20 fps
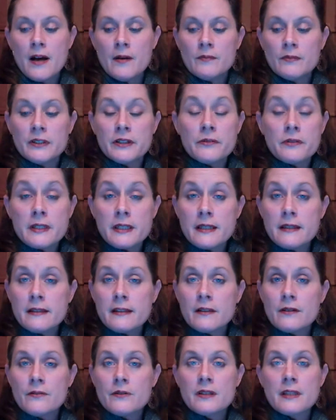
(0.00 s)
literacy
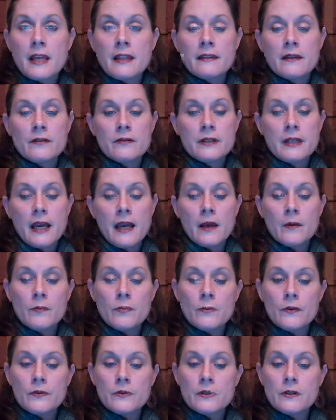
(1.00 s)
centers at their
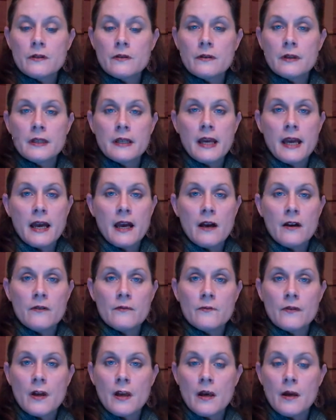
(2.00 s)
tables. You can
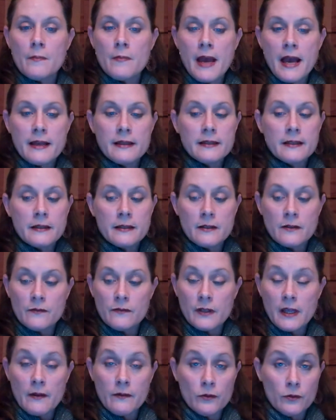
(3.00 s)
have baskets
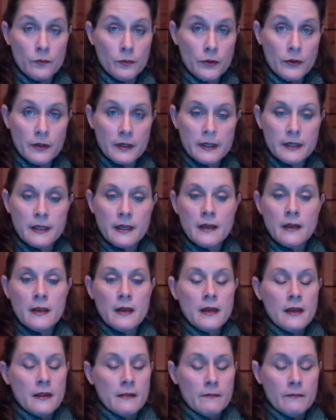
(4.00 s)
of leveled books
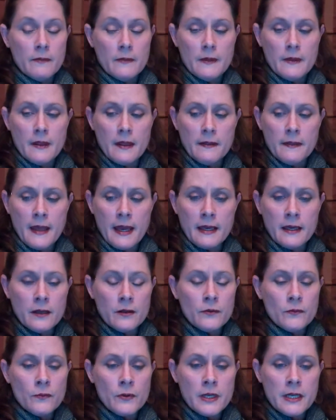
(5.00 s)
that they
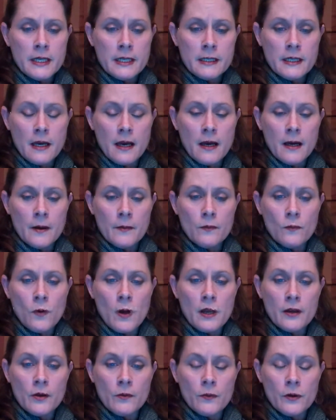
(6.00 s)
can read
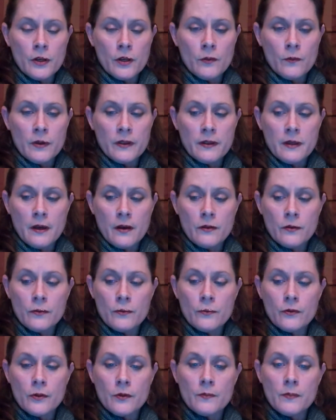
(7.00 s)
while you're working with the other
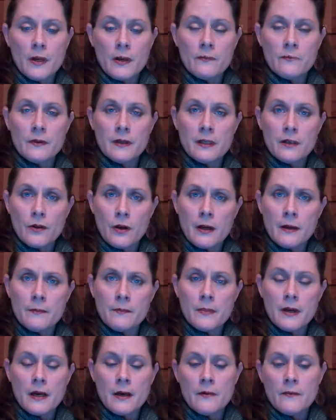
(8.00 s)
group,
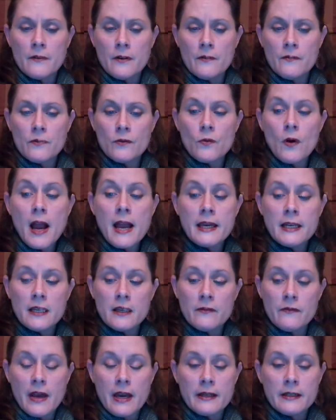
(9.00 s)
a
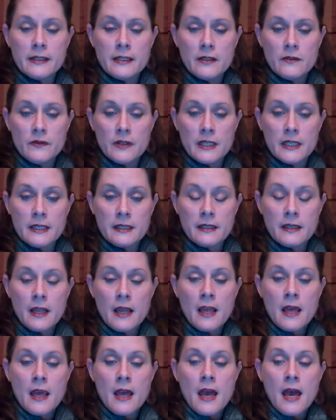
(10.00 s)
variety of activities.
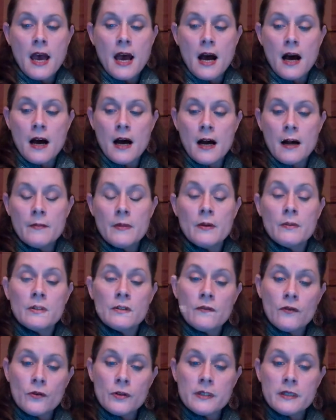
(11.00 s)
And
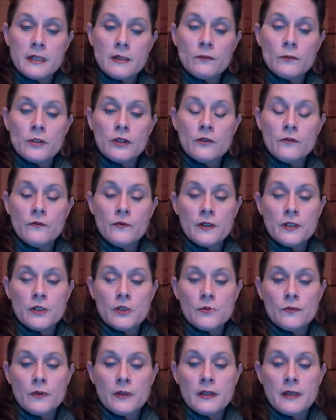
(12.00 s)
of course, then when you
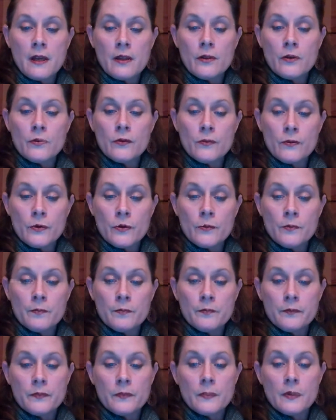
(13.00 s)
finish with yellow group,
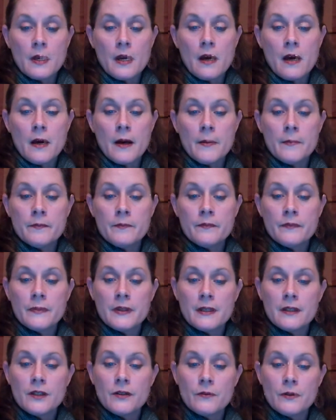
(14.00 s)

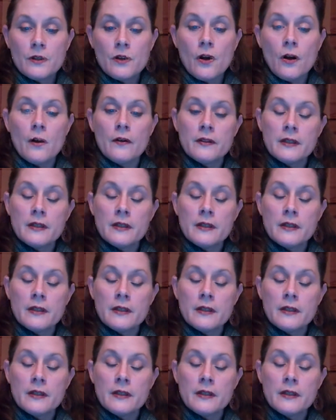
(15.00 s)
then you would call